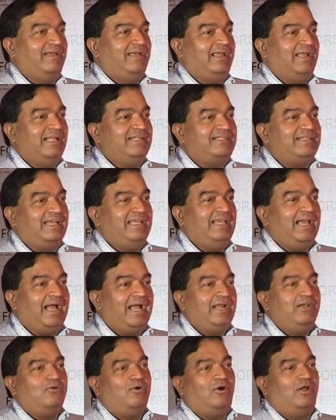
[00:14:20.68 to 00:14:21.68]
It's like, yeah,
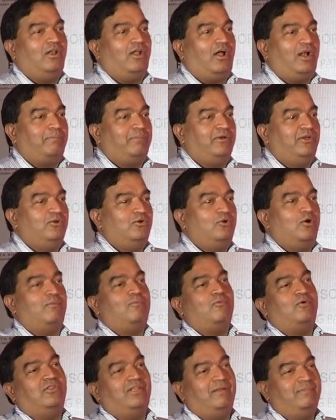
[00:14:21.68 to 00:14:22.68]
I know a lot, but you know
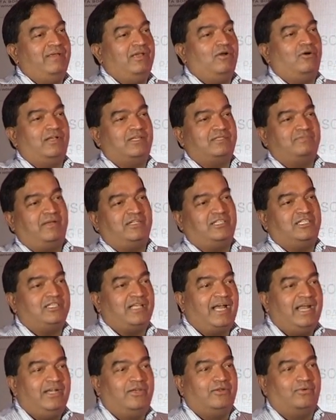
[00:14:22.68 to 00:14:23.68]
more than me or as much as
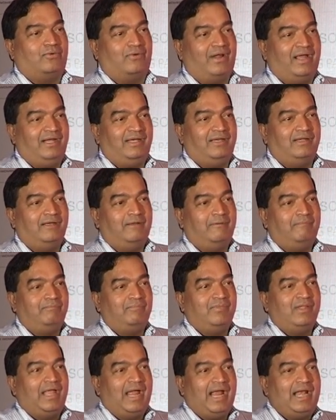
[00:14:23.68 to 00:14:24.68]
I do, right?
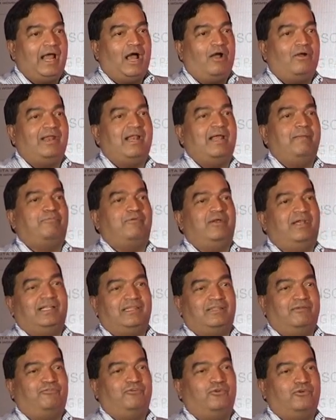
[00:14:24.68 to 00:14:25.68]
And how can I predict
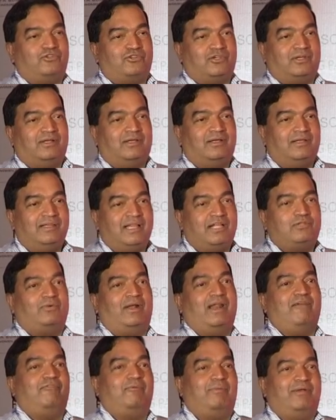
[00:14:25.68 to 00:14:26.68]
the future? That's what
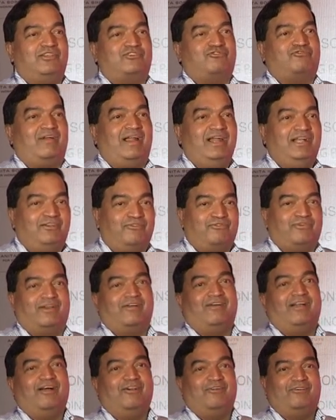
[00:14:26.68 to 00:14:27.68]
everybody's trying to
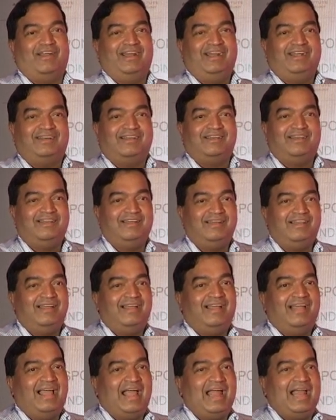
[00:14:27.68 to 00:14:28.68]
figure out, right?
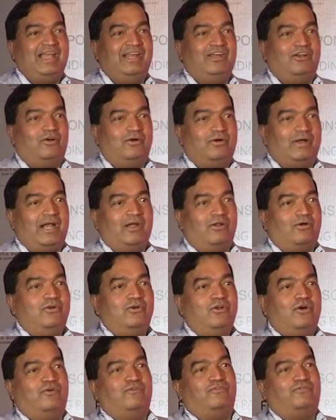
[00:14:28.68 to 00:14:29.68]
And, I don't
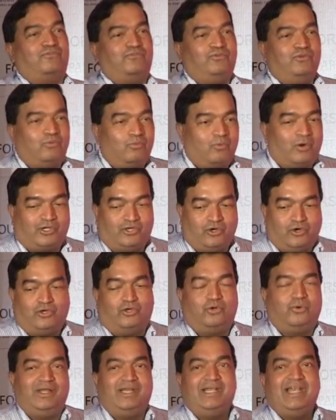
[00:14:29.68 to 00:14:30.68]
know if what you're
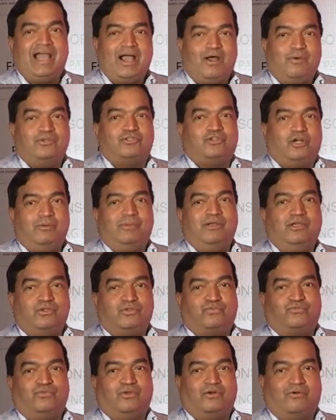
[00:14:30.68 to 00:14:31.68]
doing now is going to be
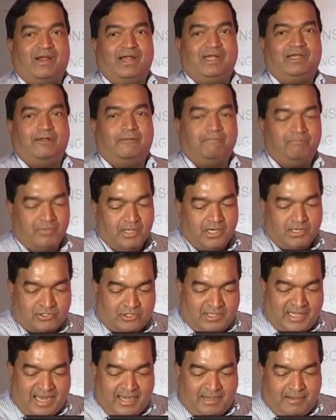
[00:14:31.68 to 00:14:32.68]
useful, right? So
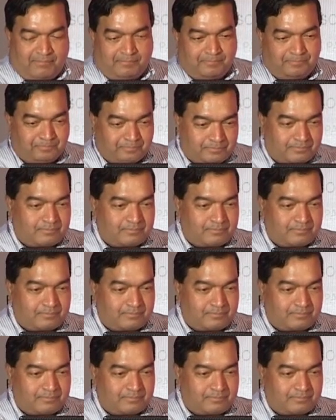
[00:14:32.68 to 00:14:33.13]
then